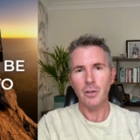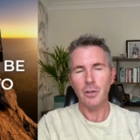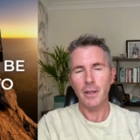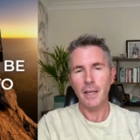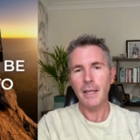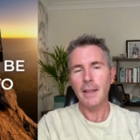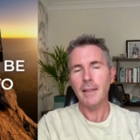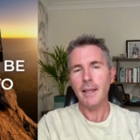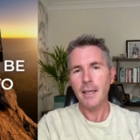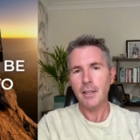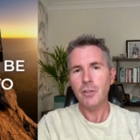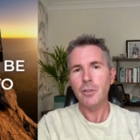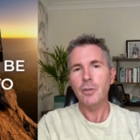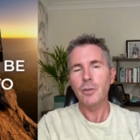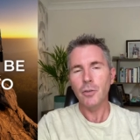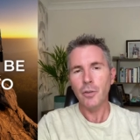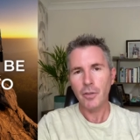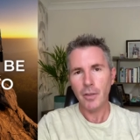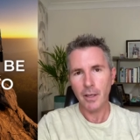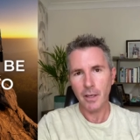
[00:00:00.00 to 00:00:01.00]
there, there are
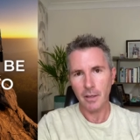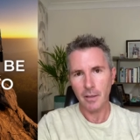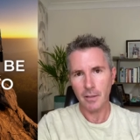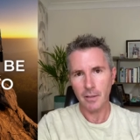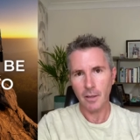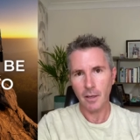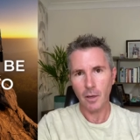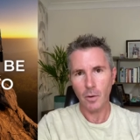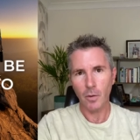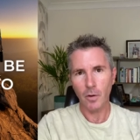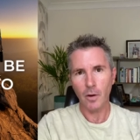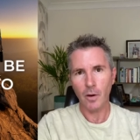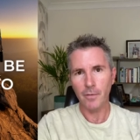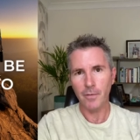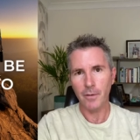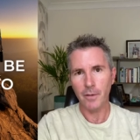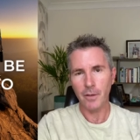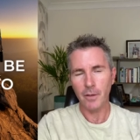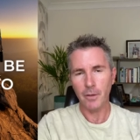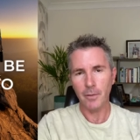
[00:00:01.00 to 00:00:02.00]
two things that I would
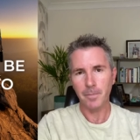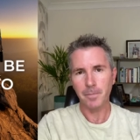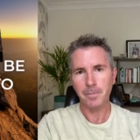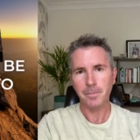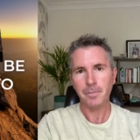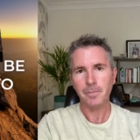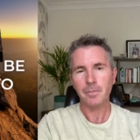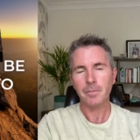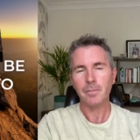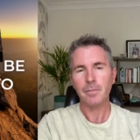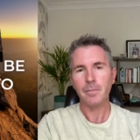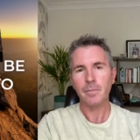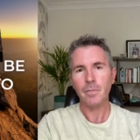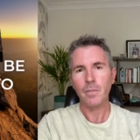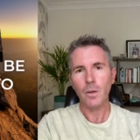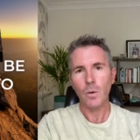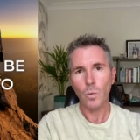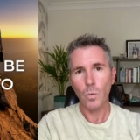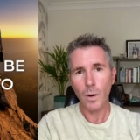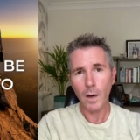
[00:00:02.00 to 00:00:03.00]
offer you.
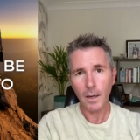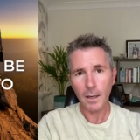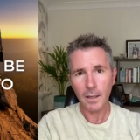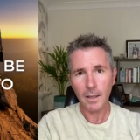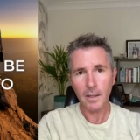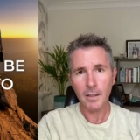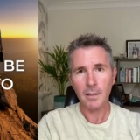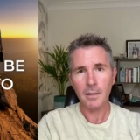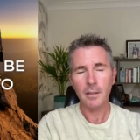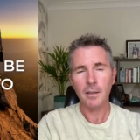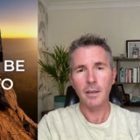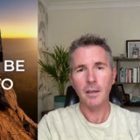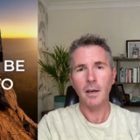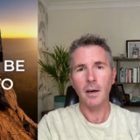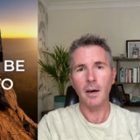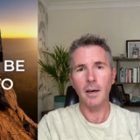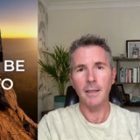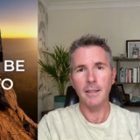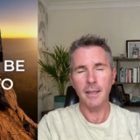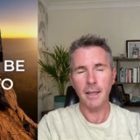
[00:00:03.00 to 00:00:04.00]
One is
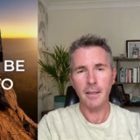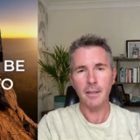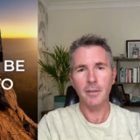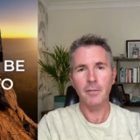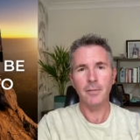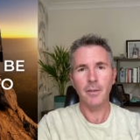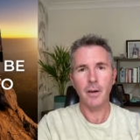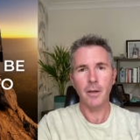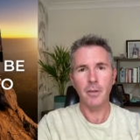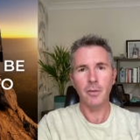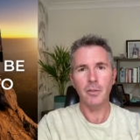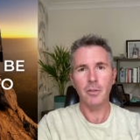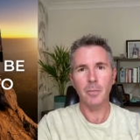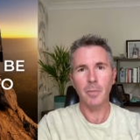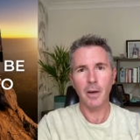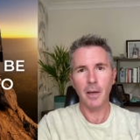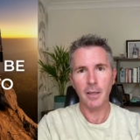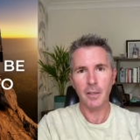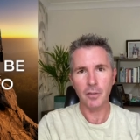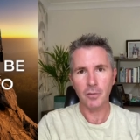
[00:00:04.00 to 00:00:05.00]
identify your
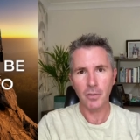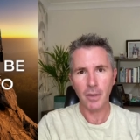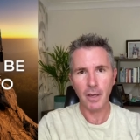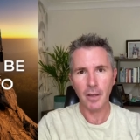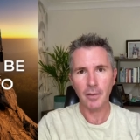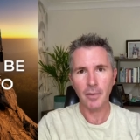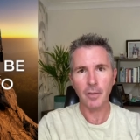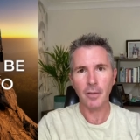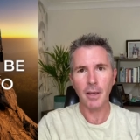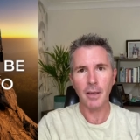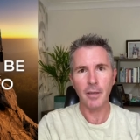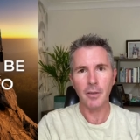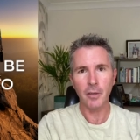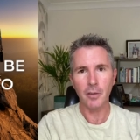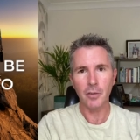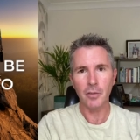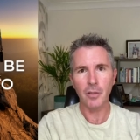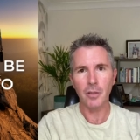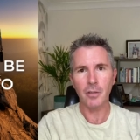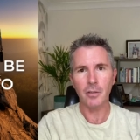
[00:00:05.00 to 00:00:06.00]
spike strength and
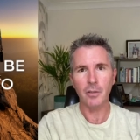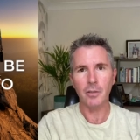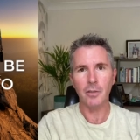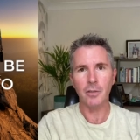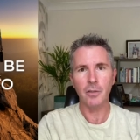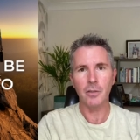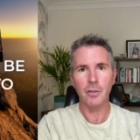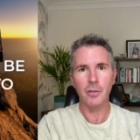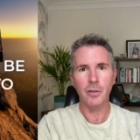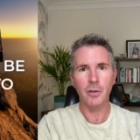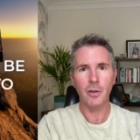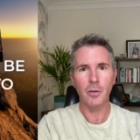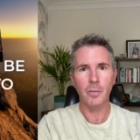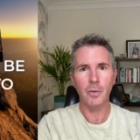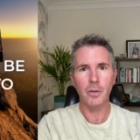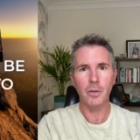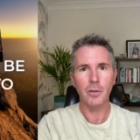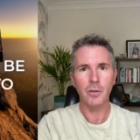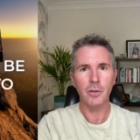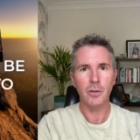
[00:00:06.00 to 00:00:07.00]
use it to
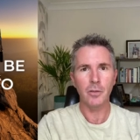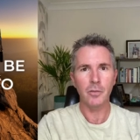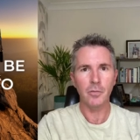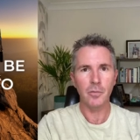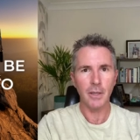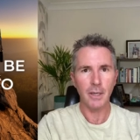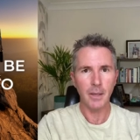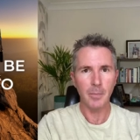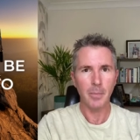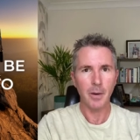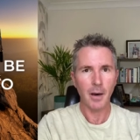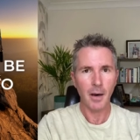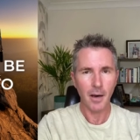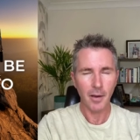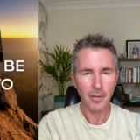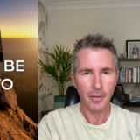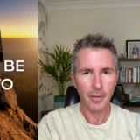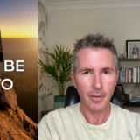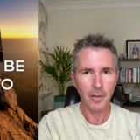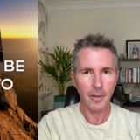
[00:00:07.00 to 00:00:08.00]
determine your career
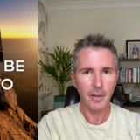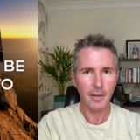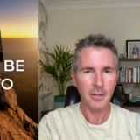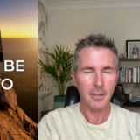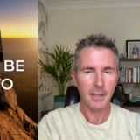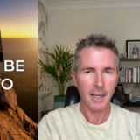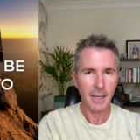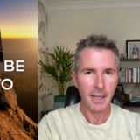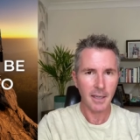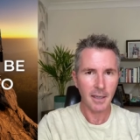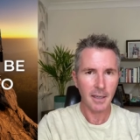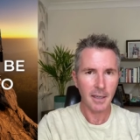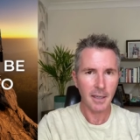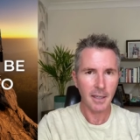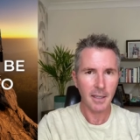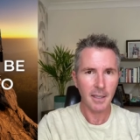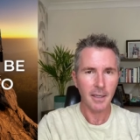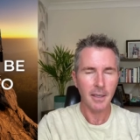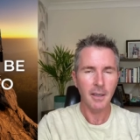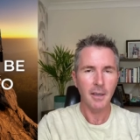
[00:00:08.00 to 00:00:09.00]
path.
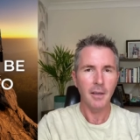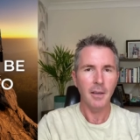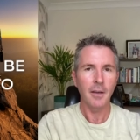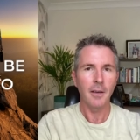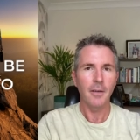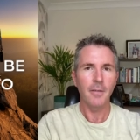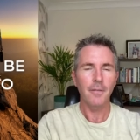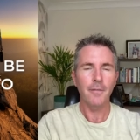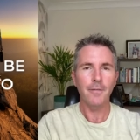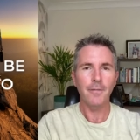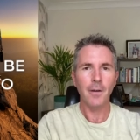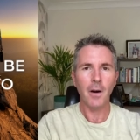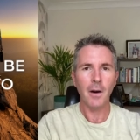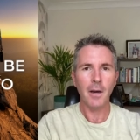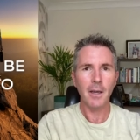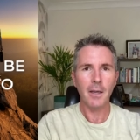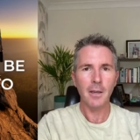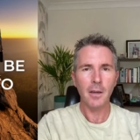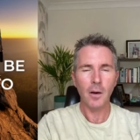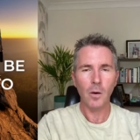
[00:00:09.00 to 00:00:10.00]
Secondly,
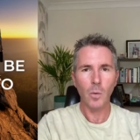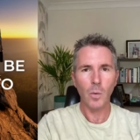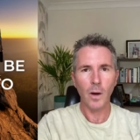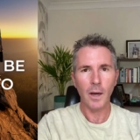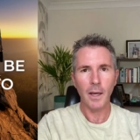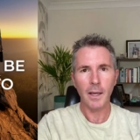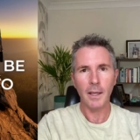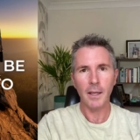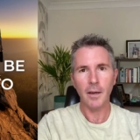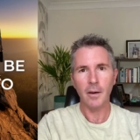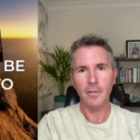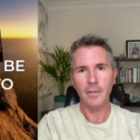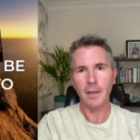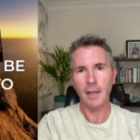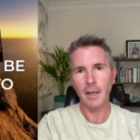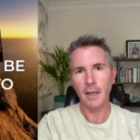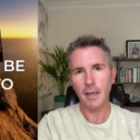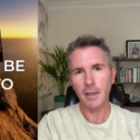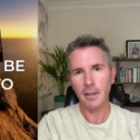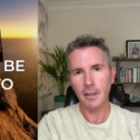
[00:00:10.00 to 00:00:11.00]
find a way of
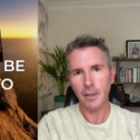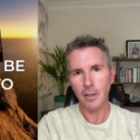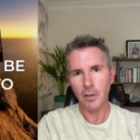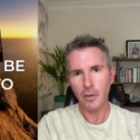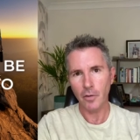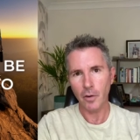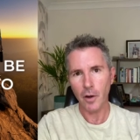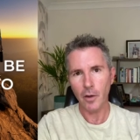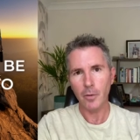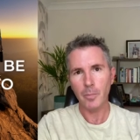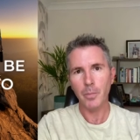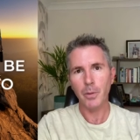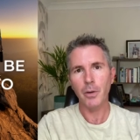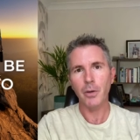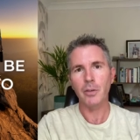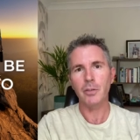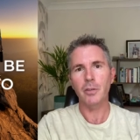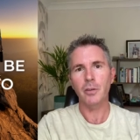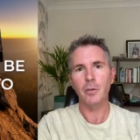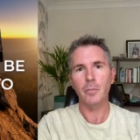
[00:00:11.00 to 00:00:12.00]
connecting your own
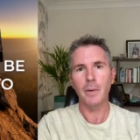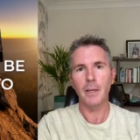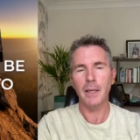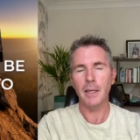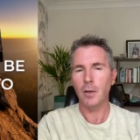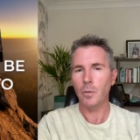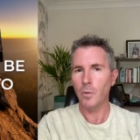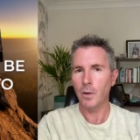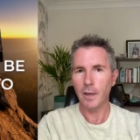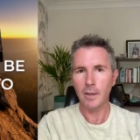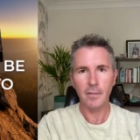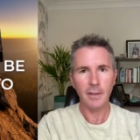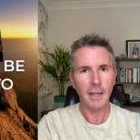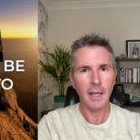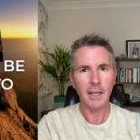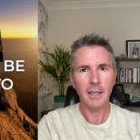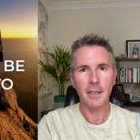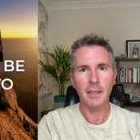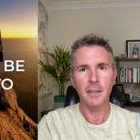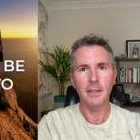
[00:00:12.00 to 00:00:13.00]
personal meaning, whatever
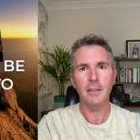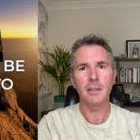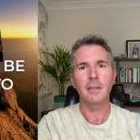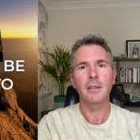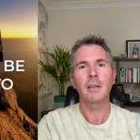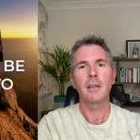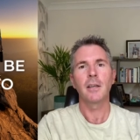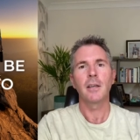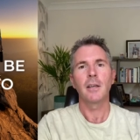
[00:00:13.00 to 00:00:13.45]
that is,